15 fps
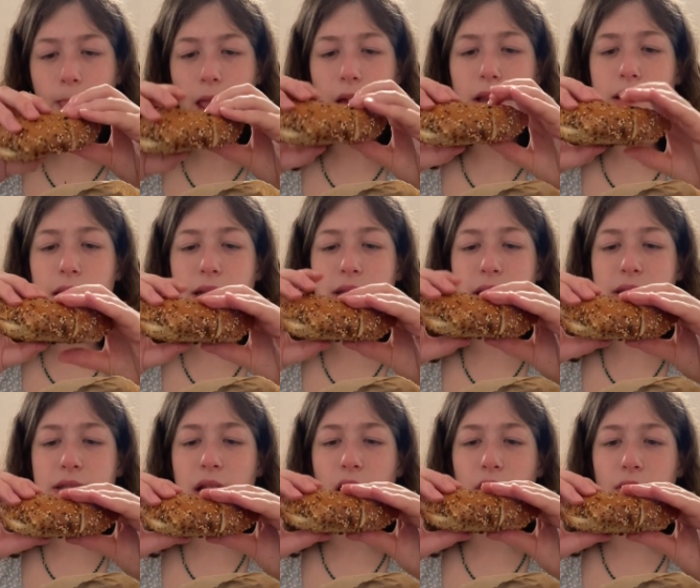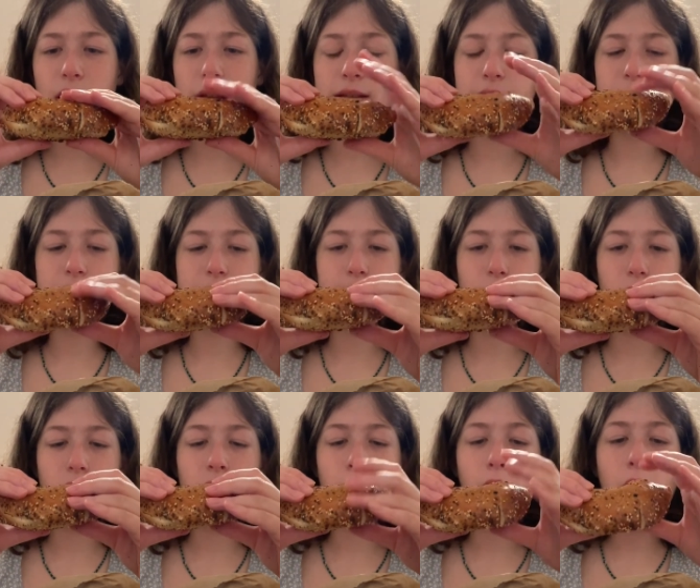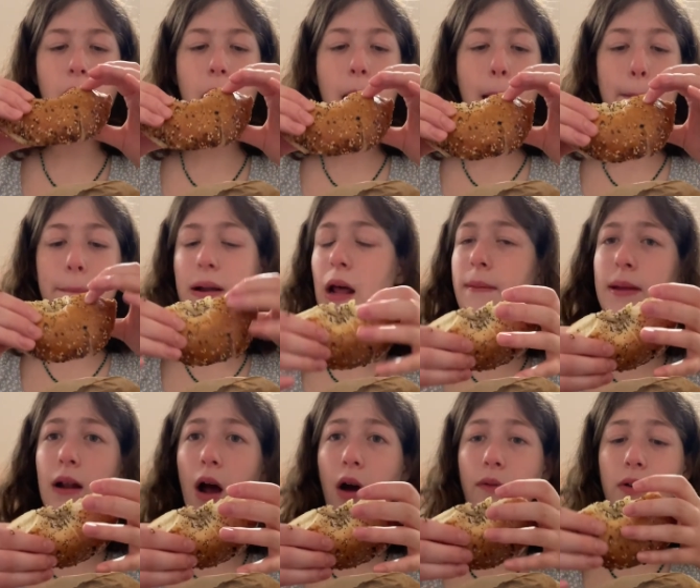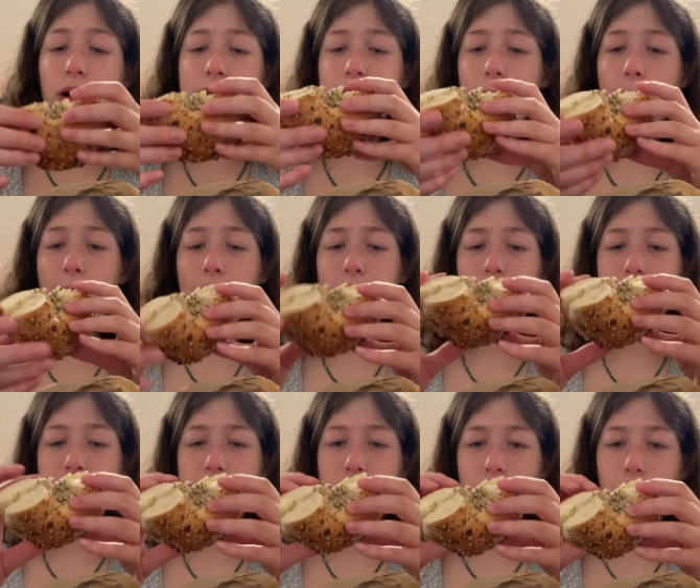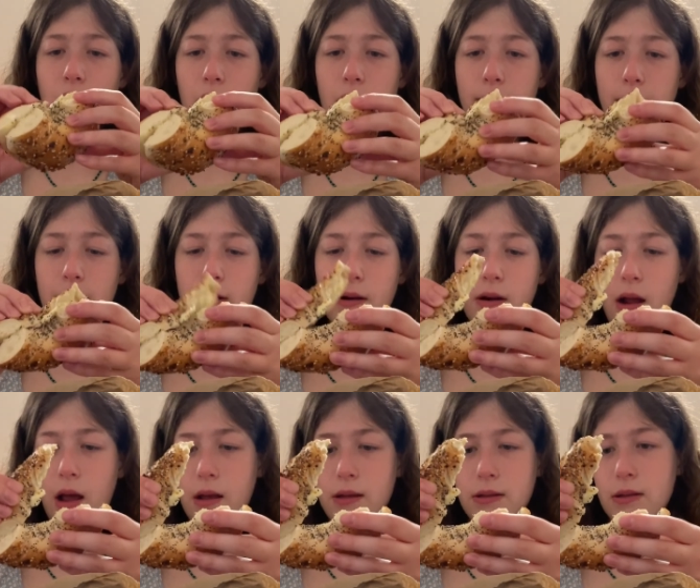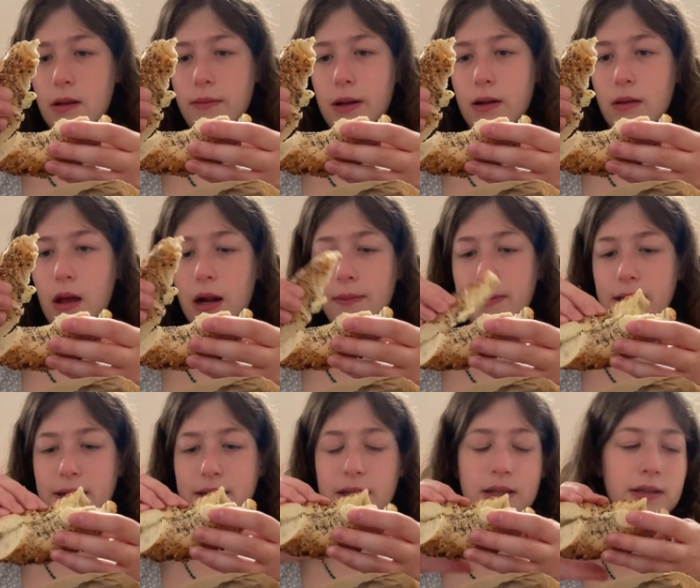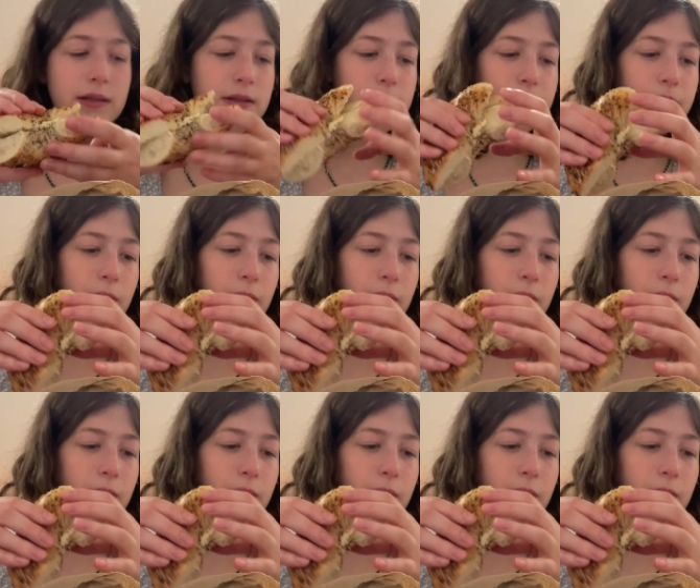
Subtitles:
Like, it's not great because it is burnt. But, I mean, overall, it's not bad. And there is a lot of butter, a lot of places.